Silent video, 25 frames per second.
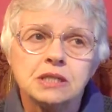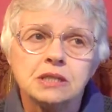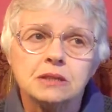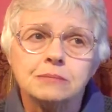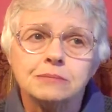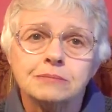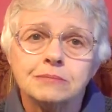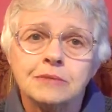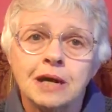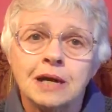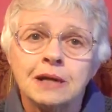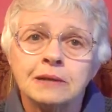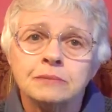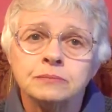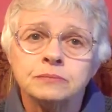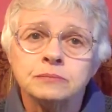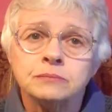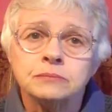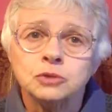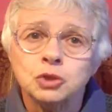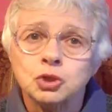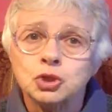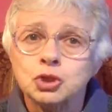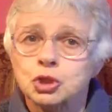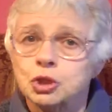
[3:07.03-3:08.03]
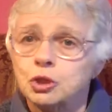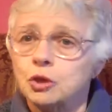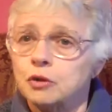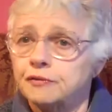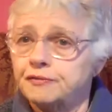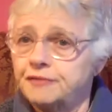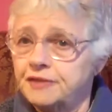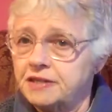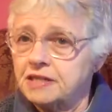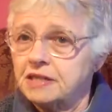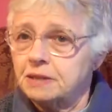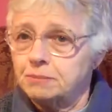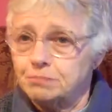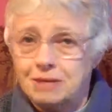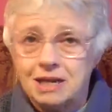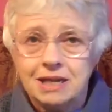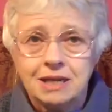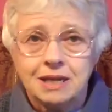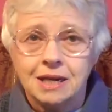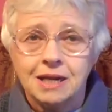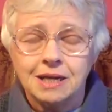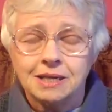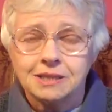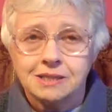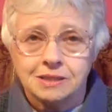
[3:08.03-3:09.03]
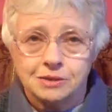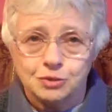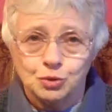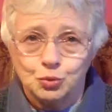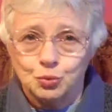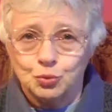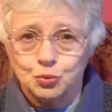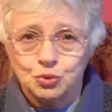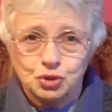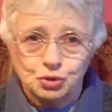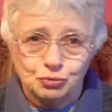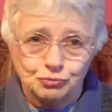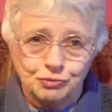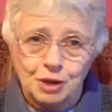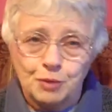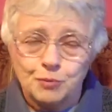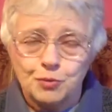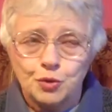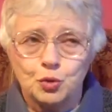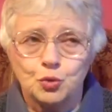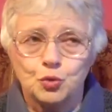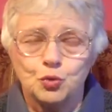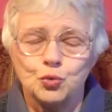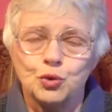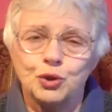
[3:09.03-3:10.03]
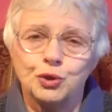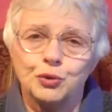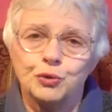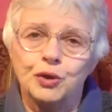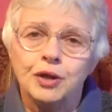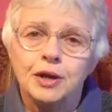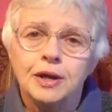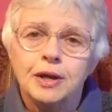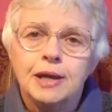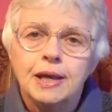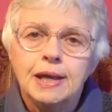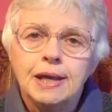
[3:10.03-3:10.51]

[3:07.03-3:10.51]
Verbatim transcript: and I used to go visit my cousin who was around the corner,